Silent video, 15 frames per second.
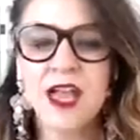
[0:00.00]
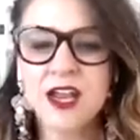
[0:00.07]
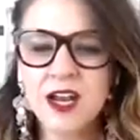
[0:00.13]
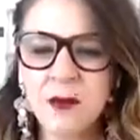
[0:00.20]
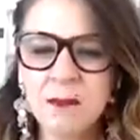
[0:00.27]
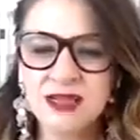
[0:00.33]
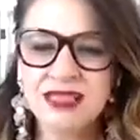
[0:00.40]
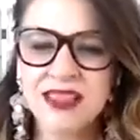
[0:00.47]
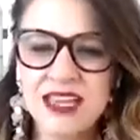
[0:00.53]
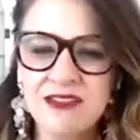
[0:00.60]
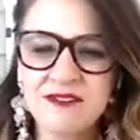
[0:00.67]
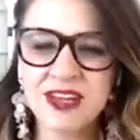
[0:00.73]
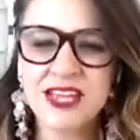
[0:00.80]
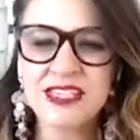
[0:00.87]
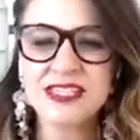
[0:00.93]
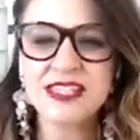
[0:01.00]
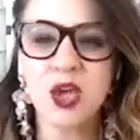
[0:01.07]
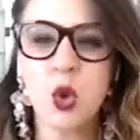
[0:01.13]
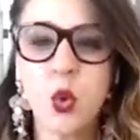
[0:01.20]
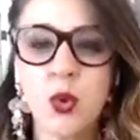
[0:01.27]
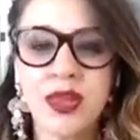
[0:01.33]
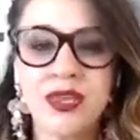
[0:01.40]
And I believe it's
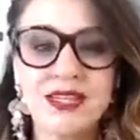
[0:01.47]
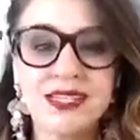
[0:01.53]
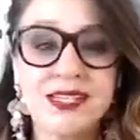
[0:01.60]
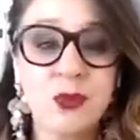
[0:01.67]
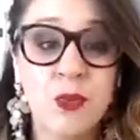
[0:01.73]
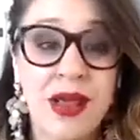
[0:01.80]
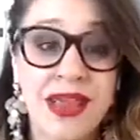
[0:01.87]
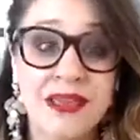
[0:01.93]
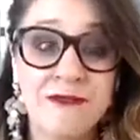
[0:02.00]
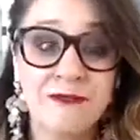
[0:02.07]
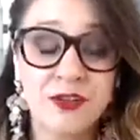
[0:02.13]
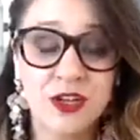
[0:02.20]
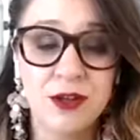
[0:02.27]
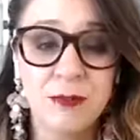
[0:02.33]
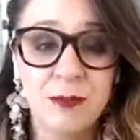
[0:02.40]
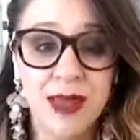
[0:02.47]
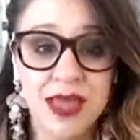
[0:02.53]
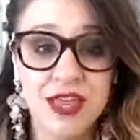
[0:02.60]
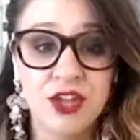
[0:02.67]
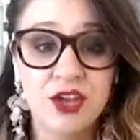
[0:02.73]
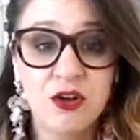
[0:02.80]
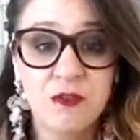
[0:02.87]
the quickest way for you to
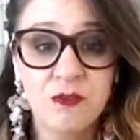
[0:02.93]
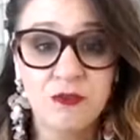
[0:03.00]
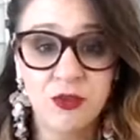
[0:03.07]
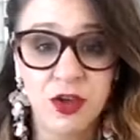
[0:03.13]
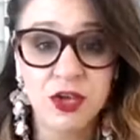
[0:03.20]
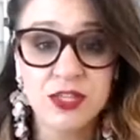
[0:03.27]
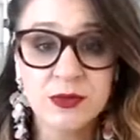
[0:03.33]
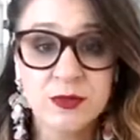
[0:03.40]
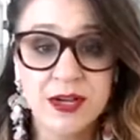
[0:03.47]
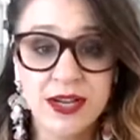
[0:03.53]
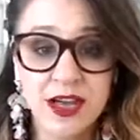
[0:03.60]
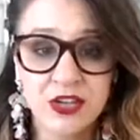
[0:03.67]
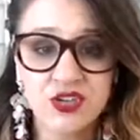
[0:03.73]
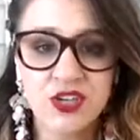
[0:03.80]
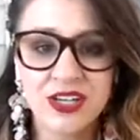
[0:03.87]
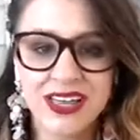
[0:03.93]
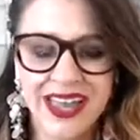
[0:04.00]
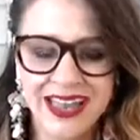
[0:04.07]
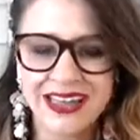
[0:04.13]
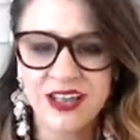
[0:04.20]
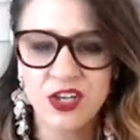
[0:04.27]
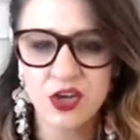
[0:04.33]
make your first
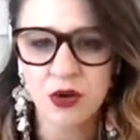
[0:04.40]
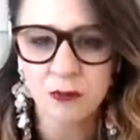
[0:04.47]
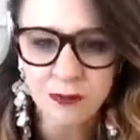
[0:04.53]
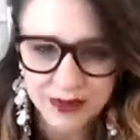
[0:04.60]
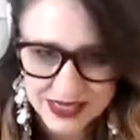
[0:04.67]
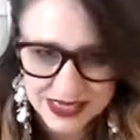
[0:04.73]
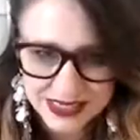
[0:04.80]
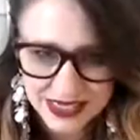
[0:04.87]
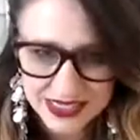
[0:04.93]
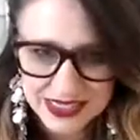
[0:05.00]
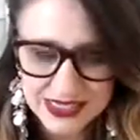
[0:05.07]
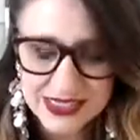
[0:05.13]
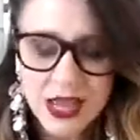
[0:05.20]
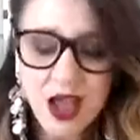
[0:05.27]
100K in your business,